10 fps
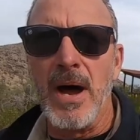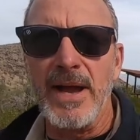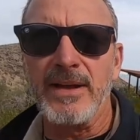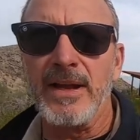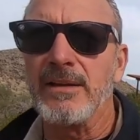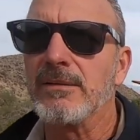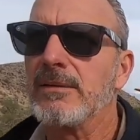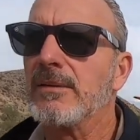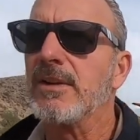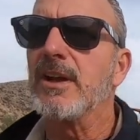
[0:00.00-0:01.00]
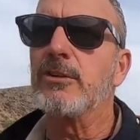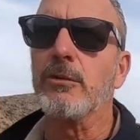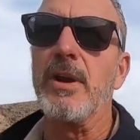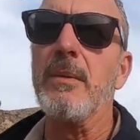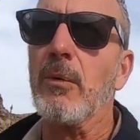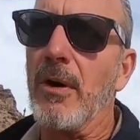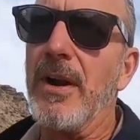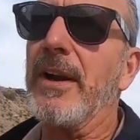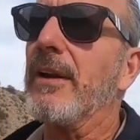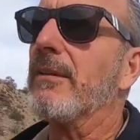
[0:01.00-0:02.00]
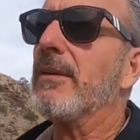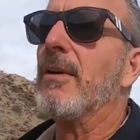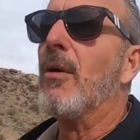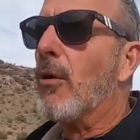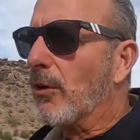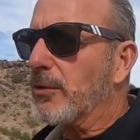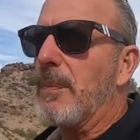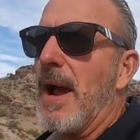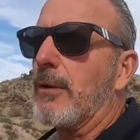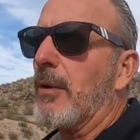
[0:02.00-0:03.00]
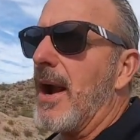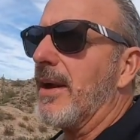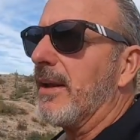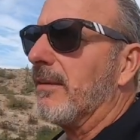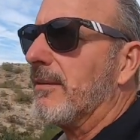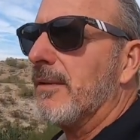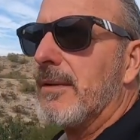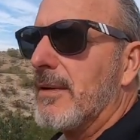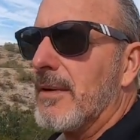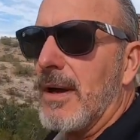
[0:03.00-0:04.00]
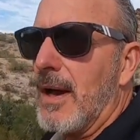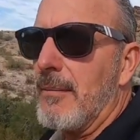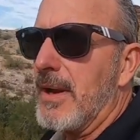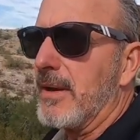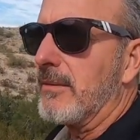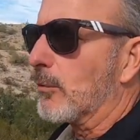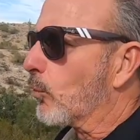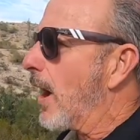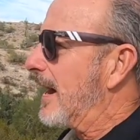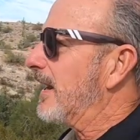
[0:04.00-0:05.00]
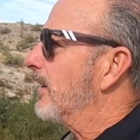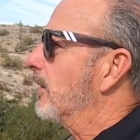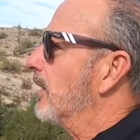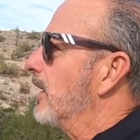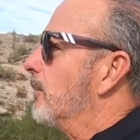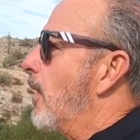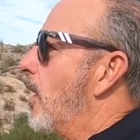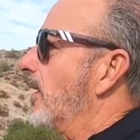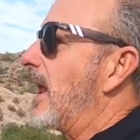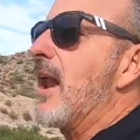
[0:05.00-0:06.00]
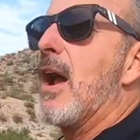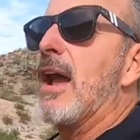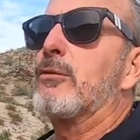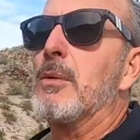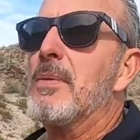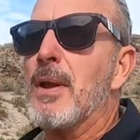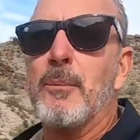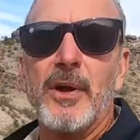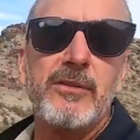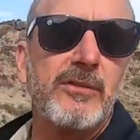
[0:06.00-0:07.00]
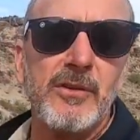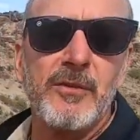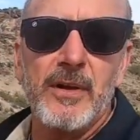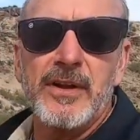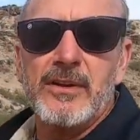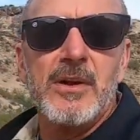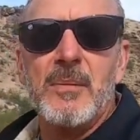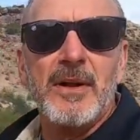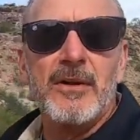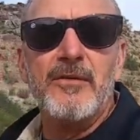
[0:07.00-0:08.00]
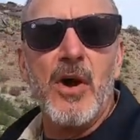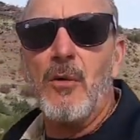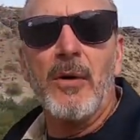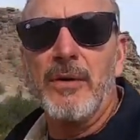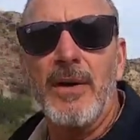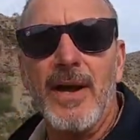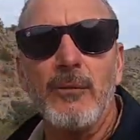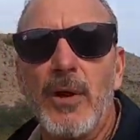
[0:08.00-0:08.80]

biking, extreme running, horseback riding? I mean, right in a in a park, and actually be in places you feel like you're in the middle of nowhere, right?